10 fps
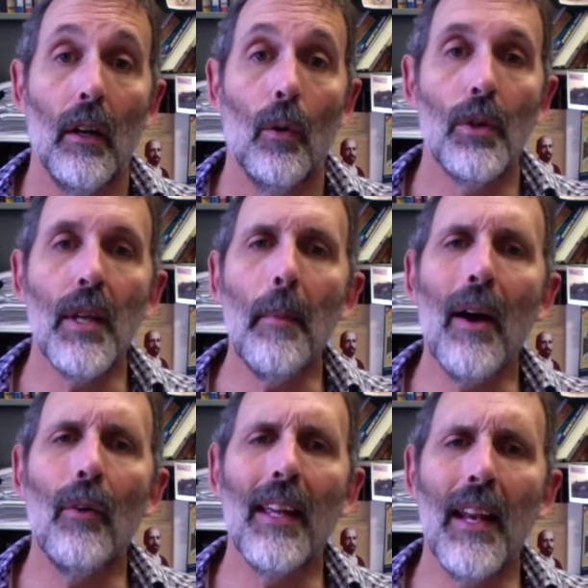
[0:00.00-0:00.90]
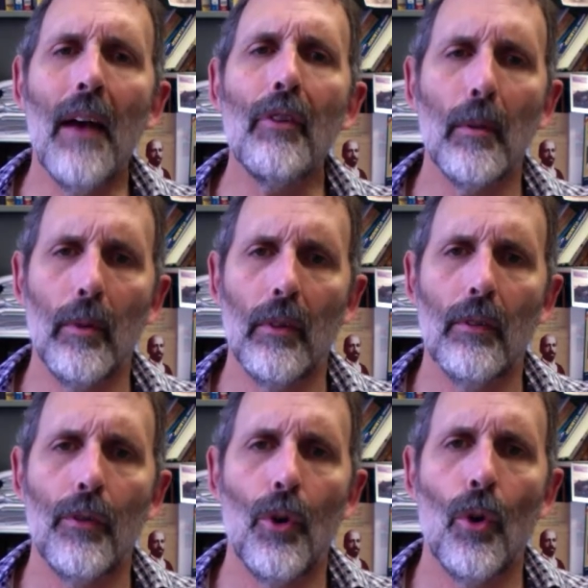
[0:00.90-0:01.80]
was somehow inevitable
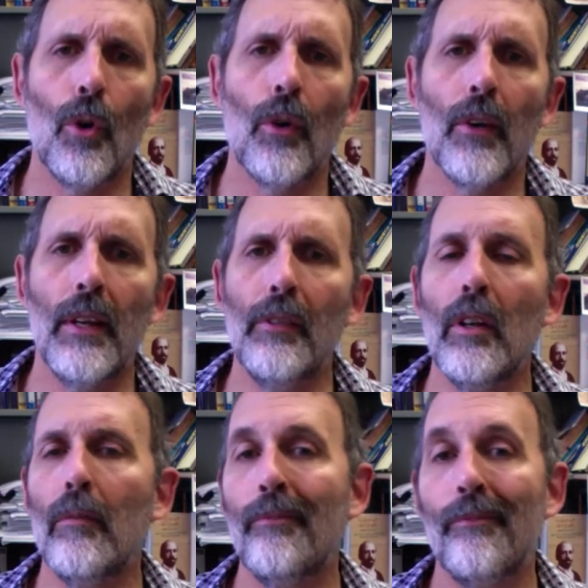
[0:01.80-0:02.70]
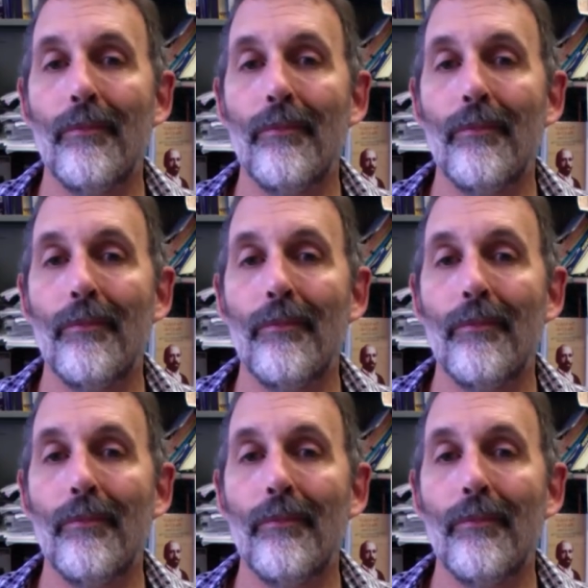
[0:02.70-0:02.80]
or even